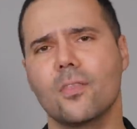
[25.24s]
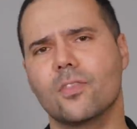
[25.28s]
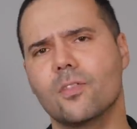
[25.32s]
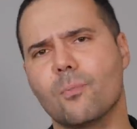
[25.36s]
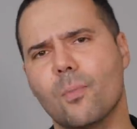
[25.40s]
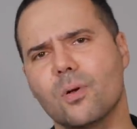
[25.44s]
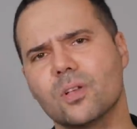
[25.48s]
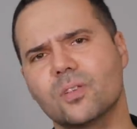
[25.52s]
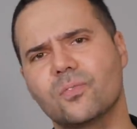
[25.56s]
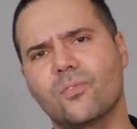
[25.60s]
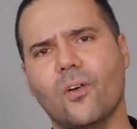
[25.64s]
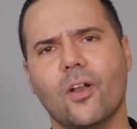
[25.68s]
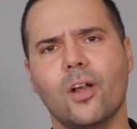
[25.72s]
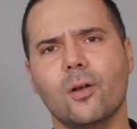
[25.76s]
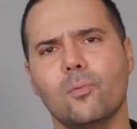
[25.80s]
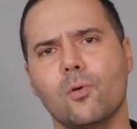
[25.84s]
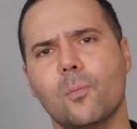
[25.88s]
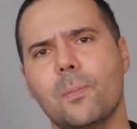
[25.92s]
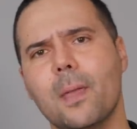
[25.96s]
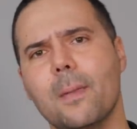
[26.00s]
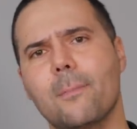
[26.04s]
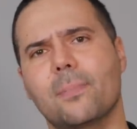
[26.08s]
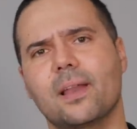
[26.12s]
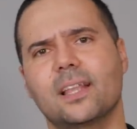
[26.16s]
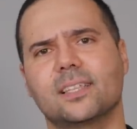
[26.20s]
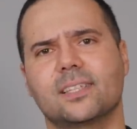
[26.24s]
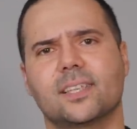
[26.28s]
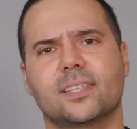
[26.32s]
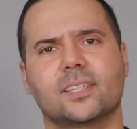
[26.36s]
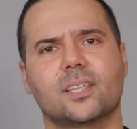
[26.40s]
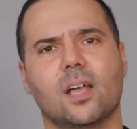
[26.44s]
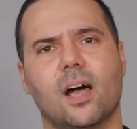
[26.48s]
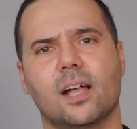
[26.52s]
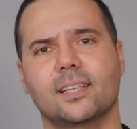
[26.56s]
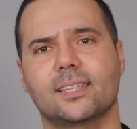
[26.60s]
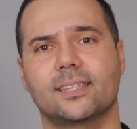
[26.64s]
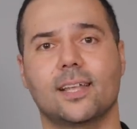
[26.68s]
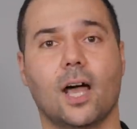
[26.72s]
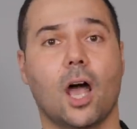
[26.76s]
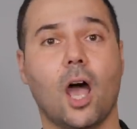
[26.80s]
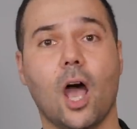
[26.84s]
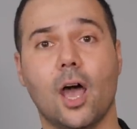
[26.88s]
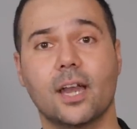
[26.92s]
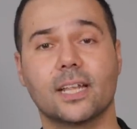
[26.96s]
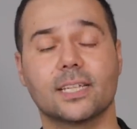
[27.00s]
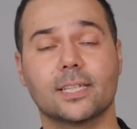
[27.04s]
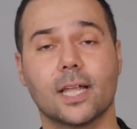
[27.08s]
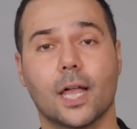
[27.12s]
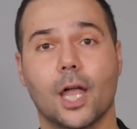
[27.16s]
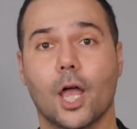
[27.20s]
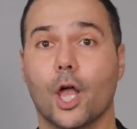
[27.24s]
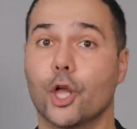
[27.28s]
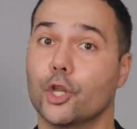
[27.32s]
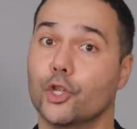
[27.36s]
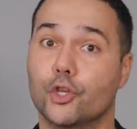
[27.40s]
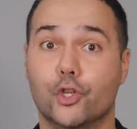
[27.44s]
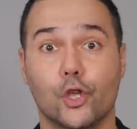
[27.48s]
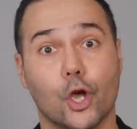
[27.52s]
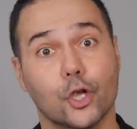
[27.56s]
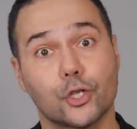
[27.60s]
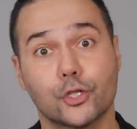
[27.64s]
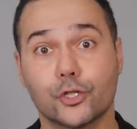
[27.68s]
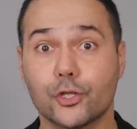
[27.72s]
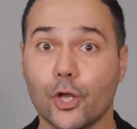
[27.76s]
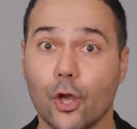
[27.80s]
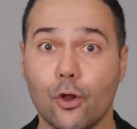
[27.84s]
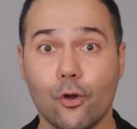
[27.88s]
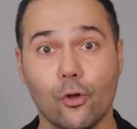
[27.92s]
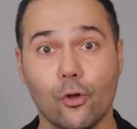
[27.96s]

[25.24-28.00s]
the most vulnerable people in society the hardest just so